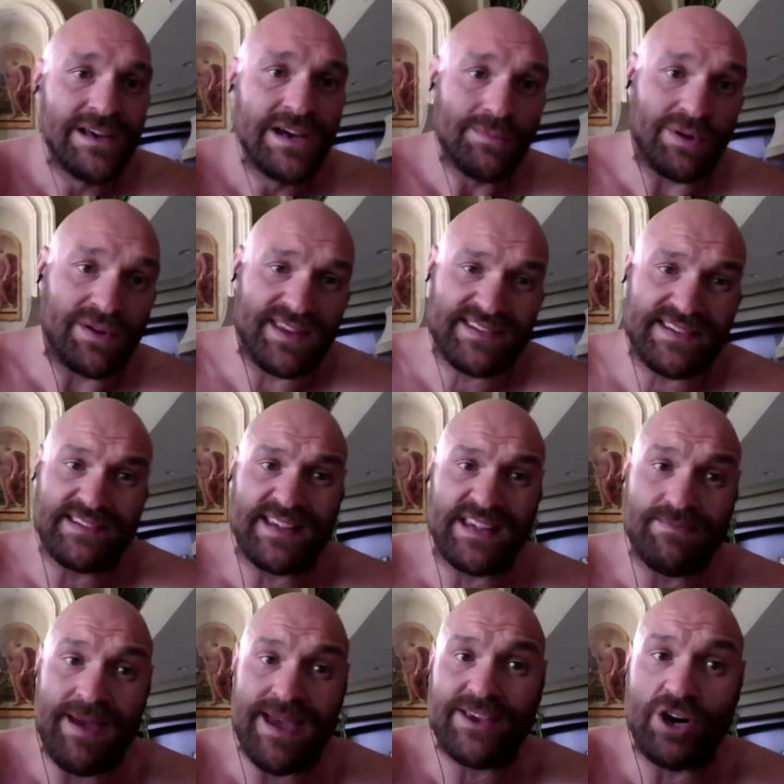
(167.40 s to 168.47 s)
But this is his
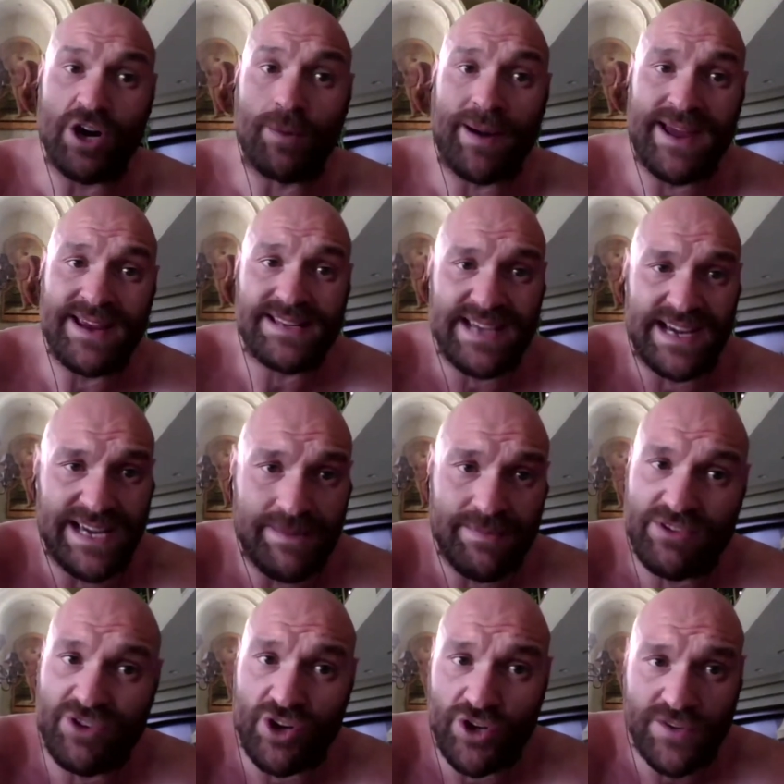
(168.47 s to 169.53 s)
make or break time.
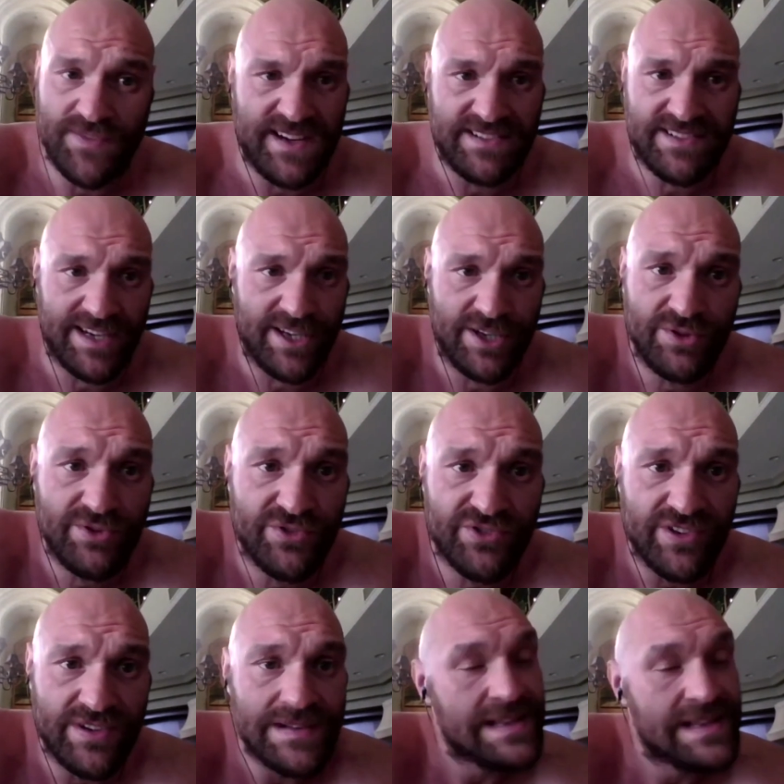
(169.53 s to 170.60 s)
He's got nothing to
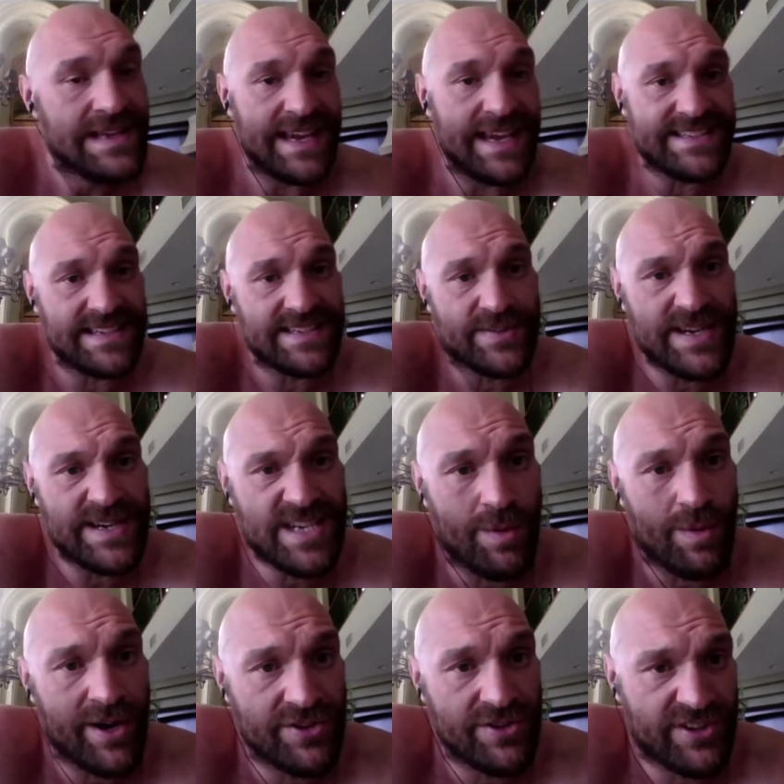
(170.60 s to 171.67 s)
lose. He's a
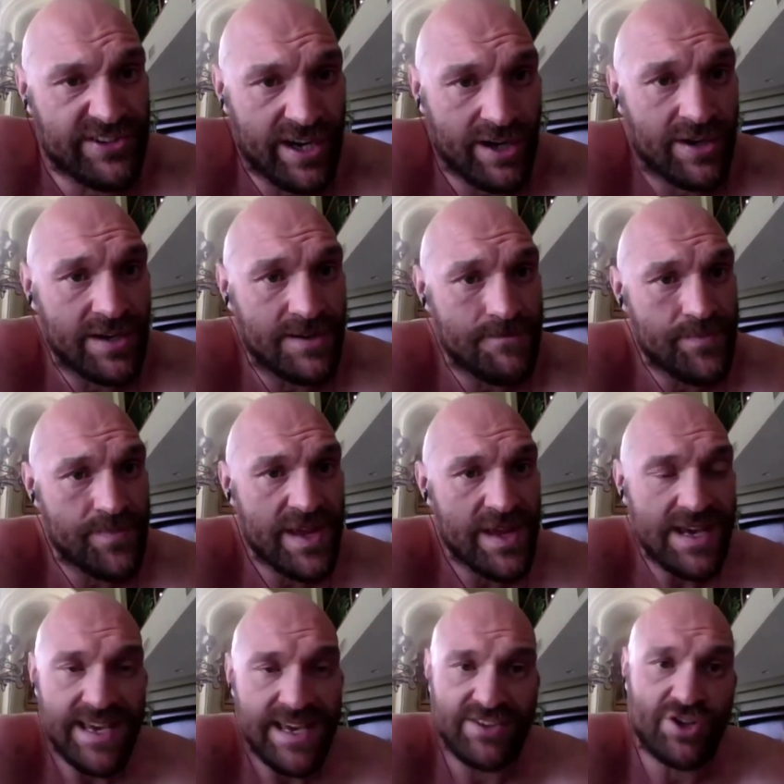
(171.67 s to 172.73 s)
3-1 underdog.
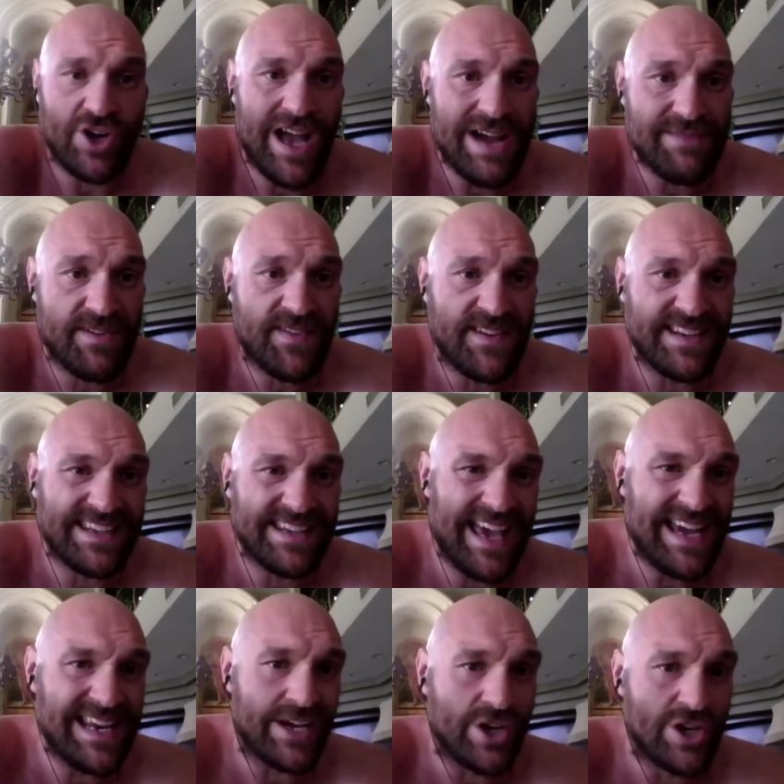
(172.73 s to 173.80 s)
He's got everything to
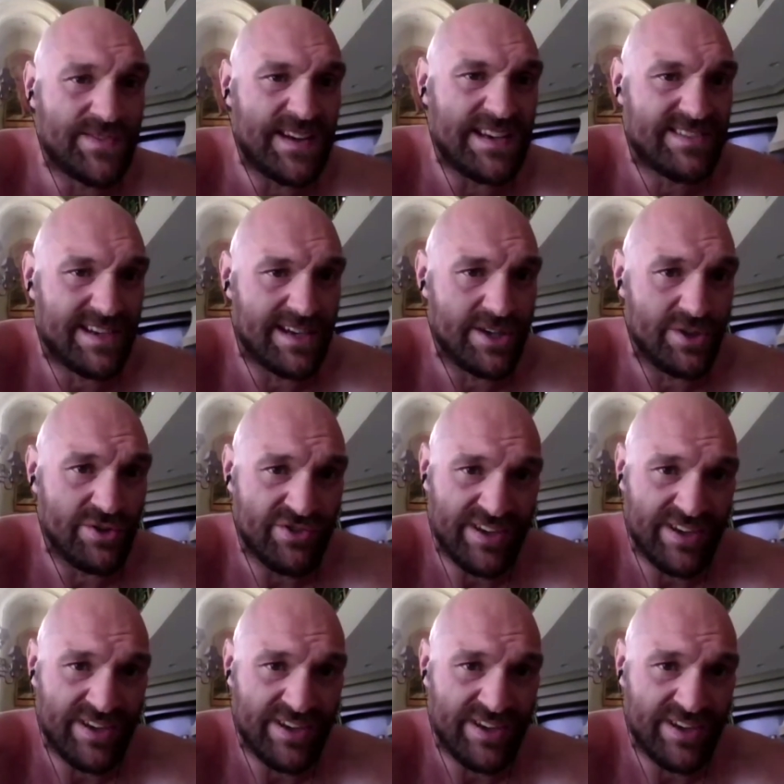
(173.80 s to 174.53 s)
gain and nothing to lose.